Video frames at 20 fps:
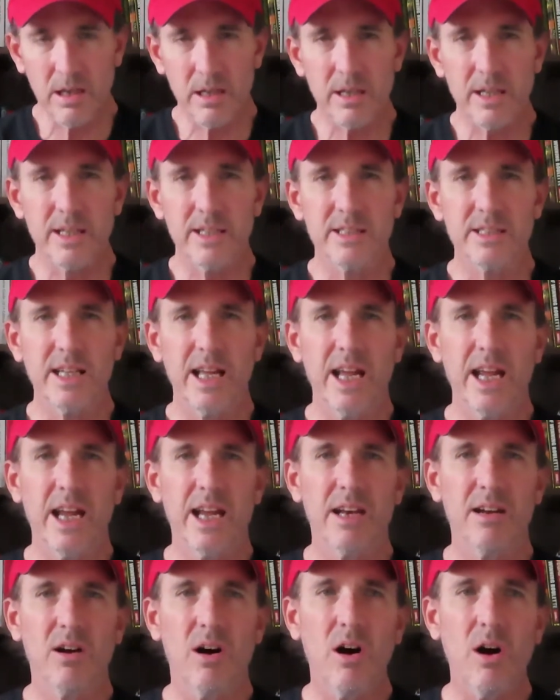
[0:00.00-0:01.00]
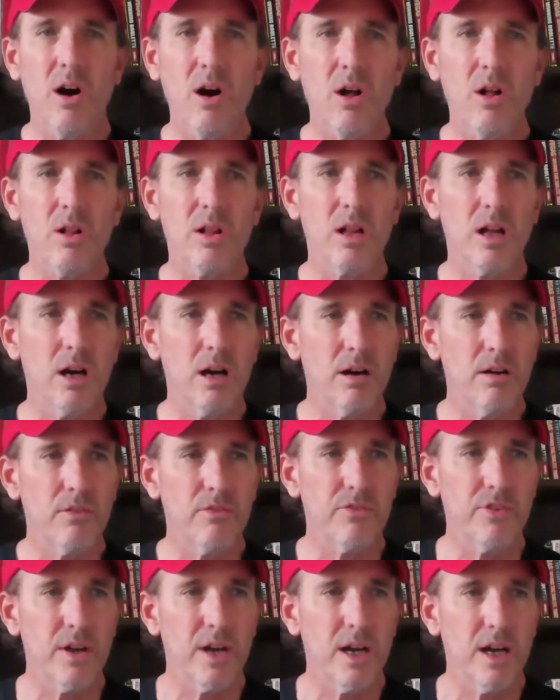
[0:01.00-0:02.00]
contain all
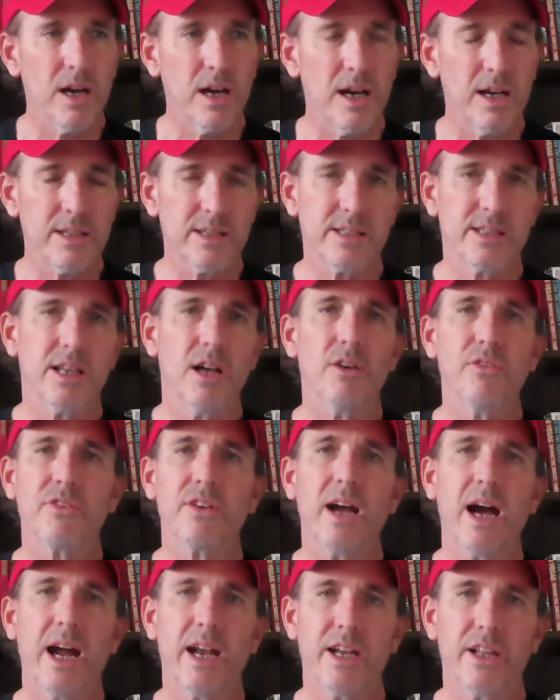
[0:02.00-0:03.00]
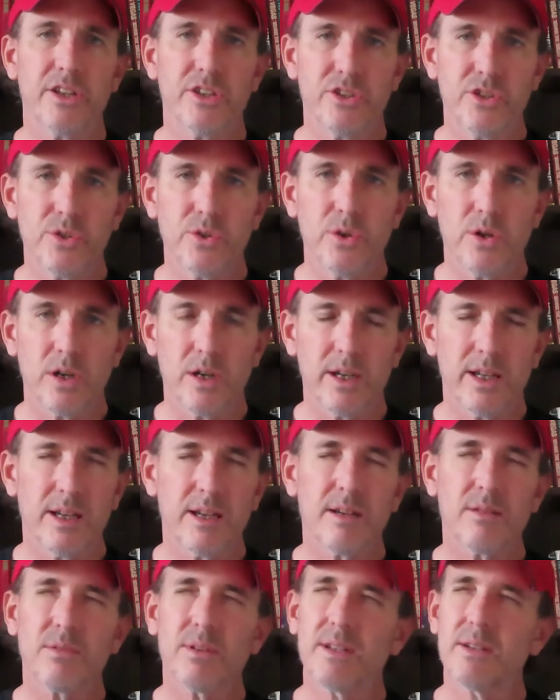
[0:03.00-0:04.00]
of a self-guided tour.
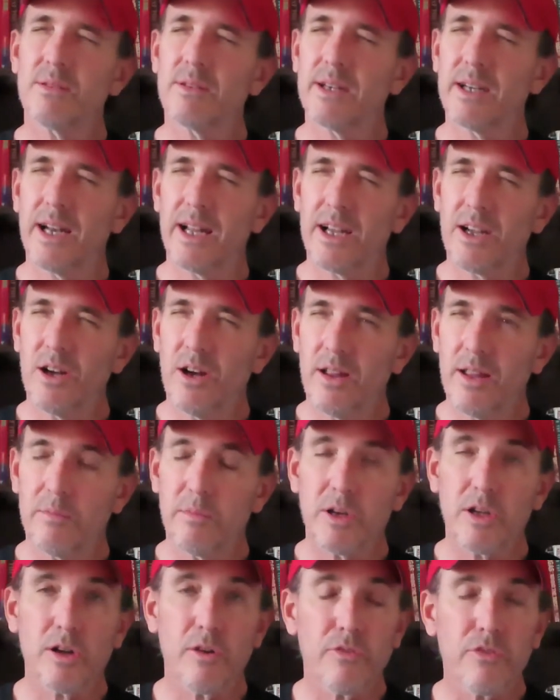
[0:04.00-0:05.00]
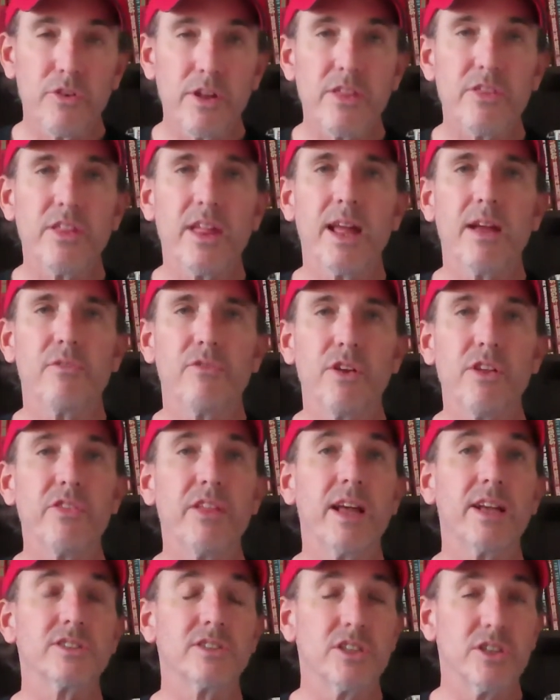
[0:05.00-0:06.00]
What do they call that book? Free
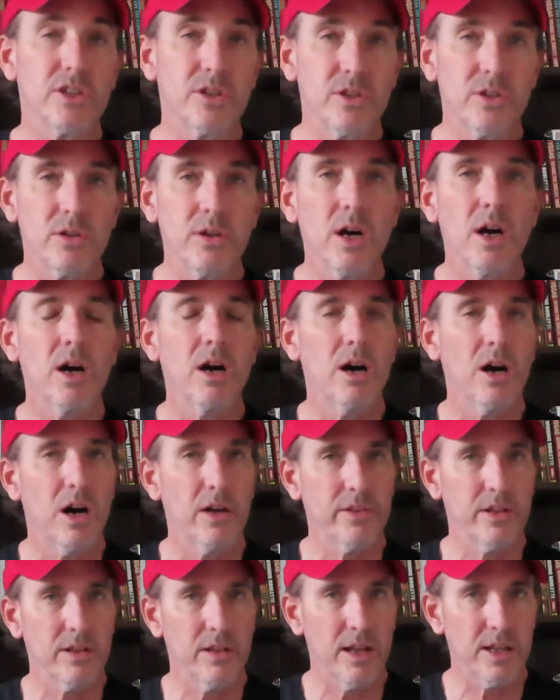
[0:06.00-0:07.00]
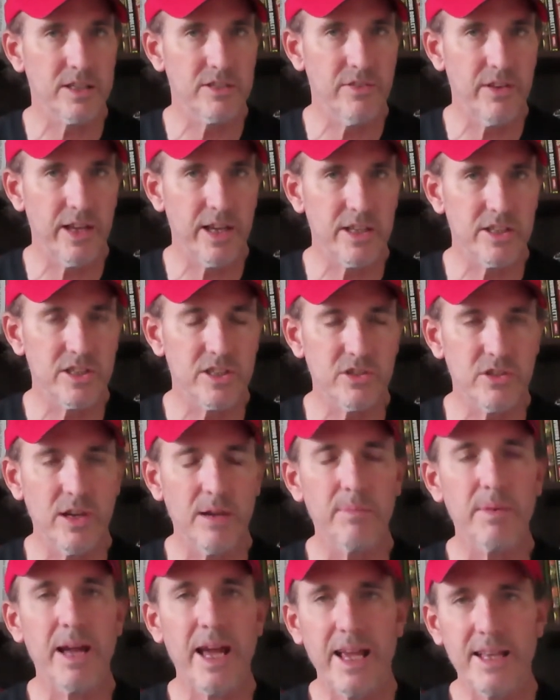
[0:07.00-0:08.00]
things to do on the Las Vegas
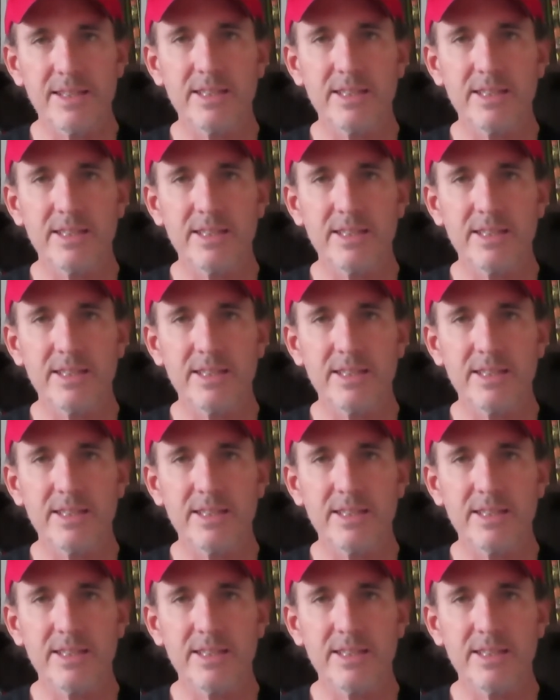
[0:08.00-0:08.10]
Strip, a